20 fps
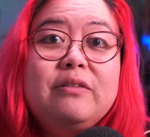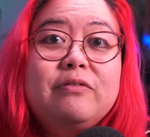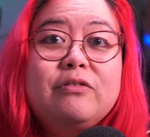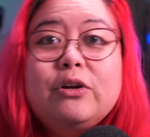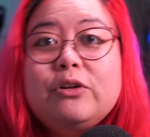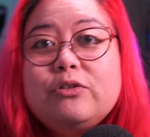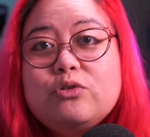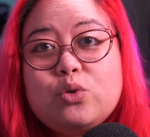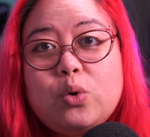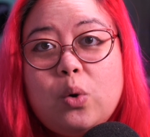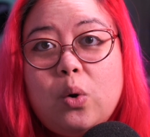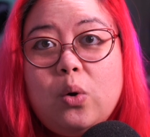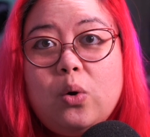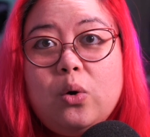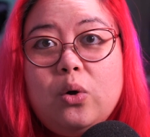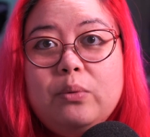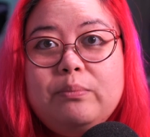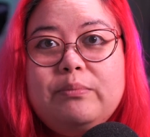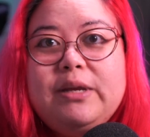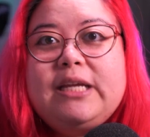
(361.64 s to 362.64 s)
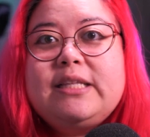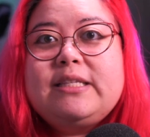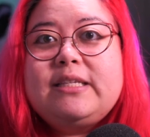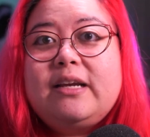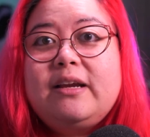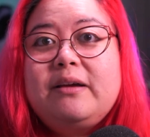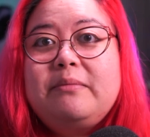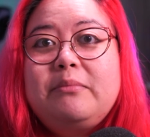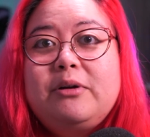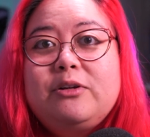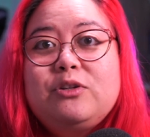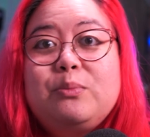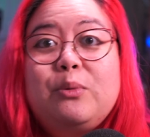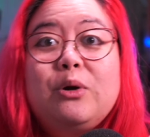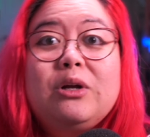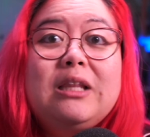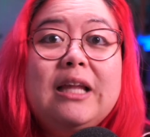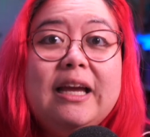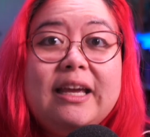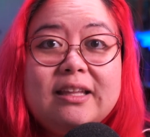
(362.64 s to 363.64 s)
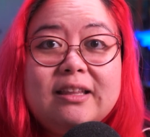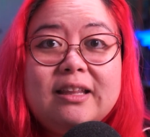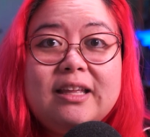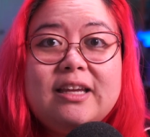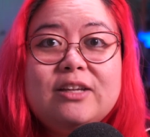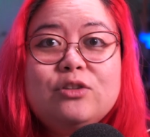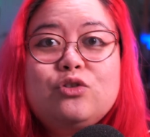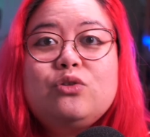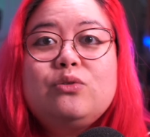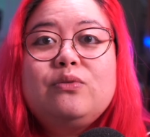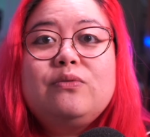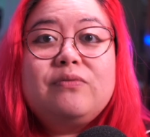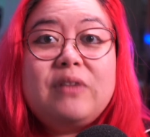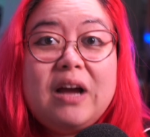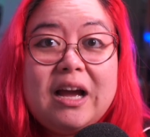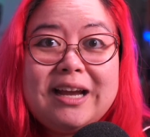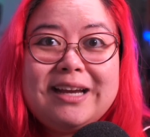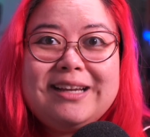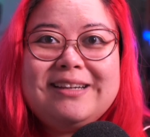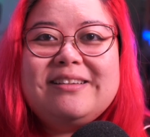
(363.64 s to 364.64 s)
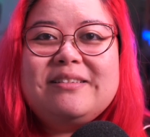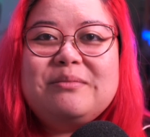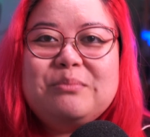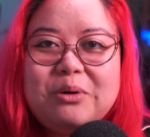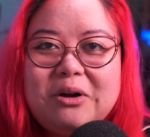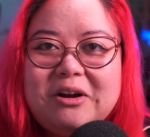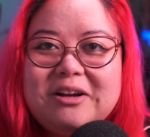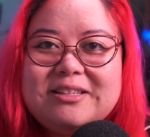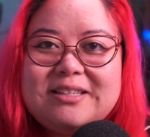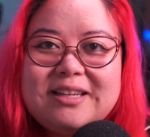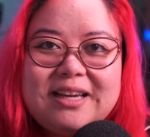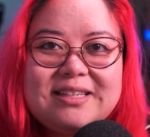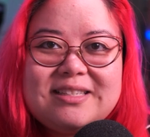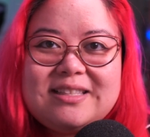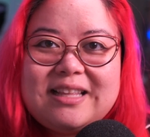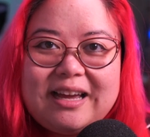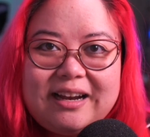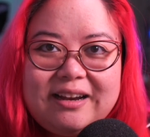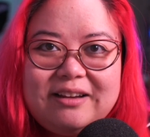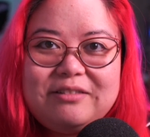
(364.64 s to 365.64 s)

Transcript: of control means that I'm much more likely to find and process that